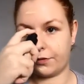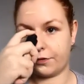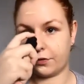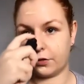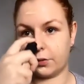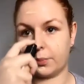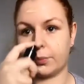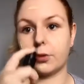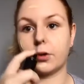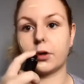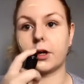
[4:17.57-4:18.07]

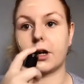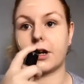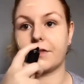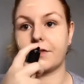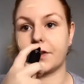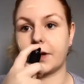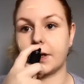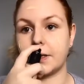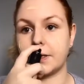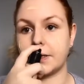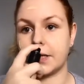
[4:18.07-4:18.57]
for more
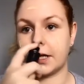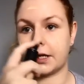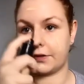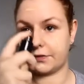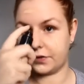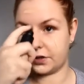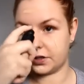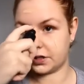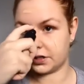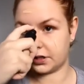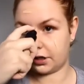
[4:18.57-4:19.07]
coverage, and
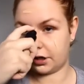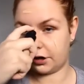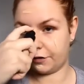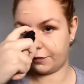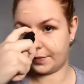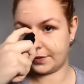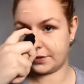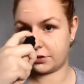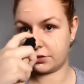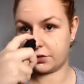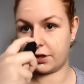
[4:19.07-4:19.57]
if you start
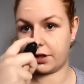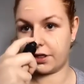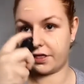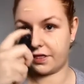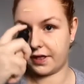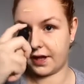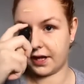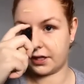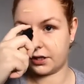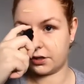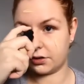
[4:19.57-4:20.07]
off by doing it
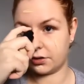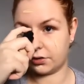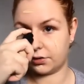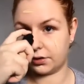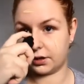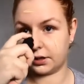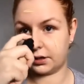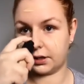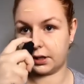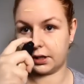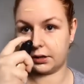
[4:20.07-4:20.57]
thick, you're
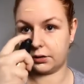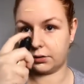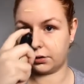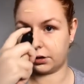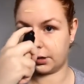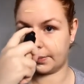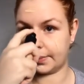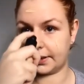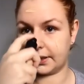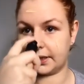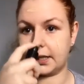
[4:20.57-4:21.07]
going to like
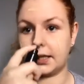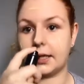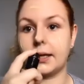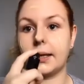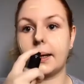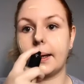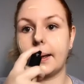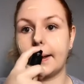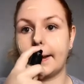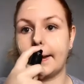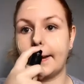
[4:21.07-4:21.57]
look a bit
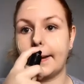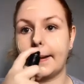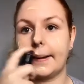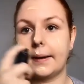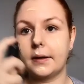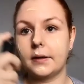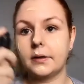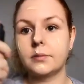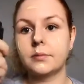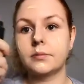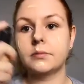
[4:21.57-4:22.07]
cakey.
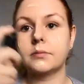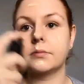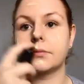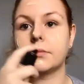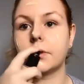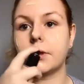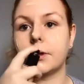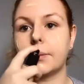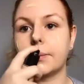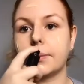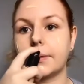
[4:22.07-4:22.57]

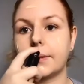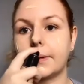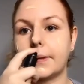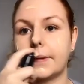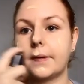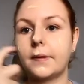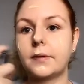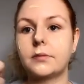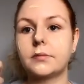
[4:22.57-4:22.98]
Oops.